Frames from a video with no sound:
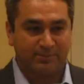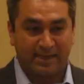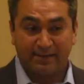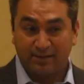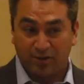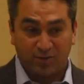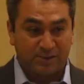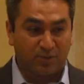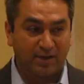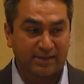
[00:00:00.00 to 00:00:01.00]
And the lowest
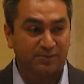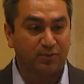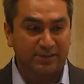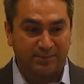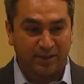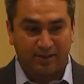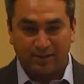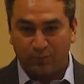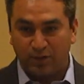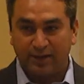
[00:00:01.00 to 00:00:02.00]
price will
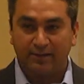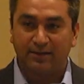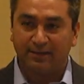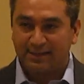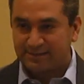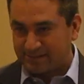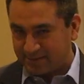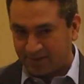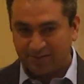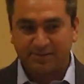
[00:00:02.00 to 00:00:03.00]
typically win unless
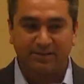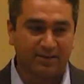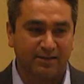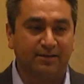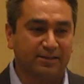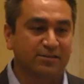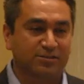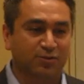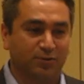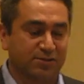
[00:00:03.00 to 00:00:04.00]
there's an
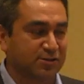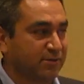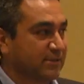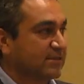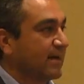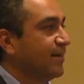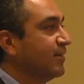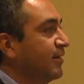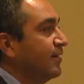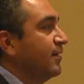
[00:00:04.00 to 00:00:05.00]
additional service that
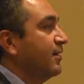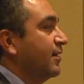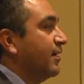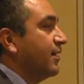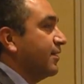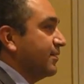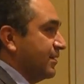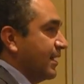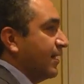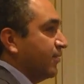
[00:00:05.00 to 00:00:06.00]

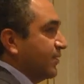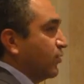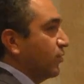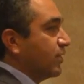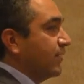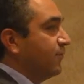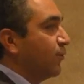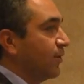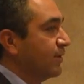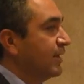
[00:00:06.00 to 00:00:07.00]
they're looking
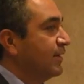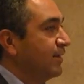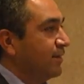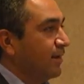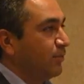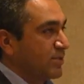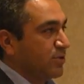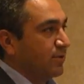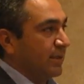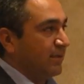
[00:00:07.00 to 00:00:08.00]
for. But
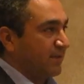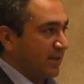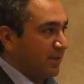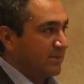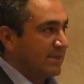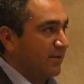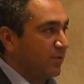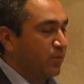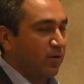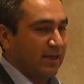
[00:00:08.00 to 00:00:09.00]
certainly if it comes down to
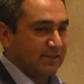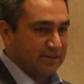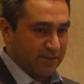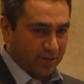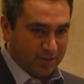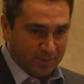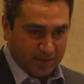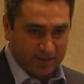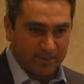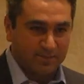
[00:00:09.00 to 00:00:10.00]
price, they're going to
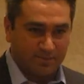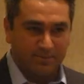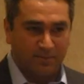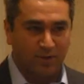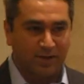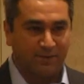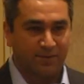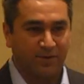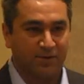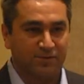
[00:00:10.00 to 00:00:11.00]
be looking
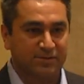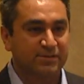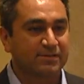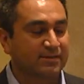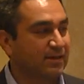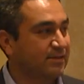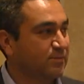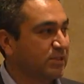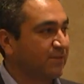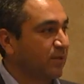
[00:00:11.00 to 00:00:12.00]
for those
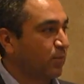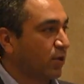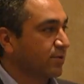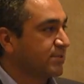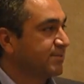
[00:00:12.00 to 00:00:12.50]
specific parts.